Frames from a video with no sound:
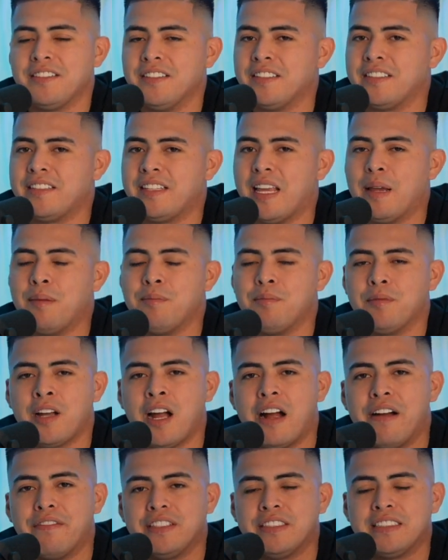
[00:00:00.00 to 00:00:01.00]
the same
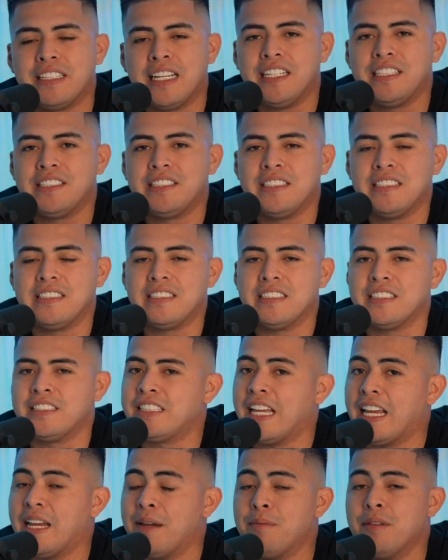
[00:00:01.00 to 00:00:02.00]
conversations, the
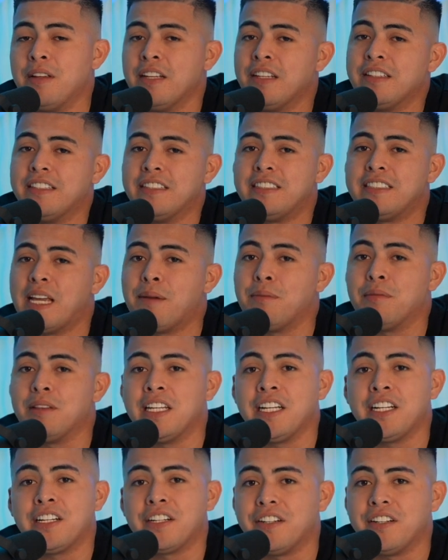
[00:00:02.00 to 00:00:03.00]
same
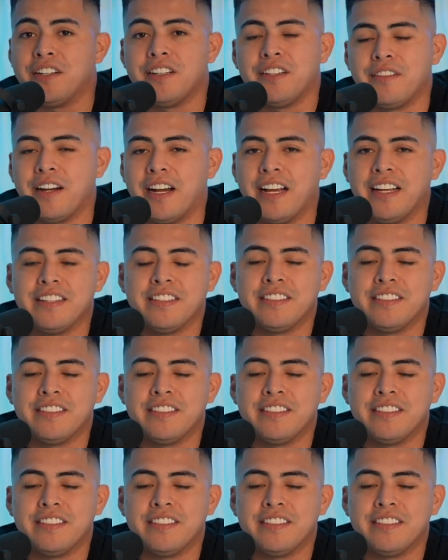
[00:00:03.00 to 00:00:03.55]
liquor, right?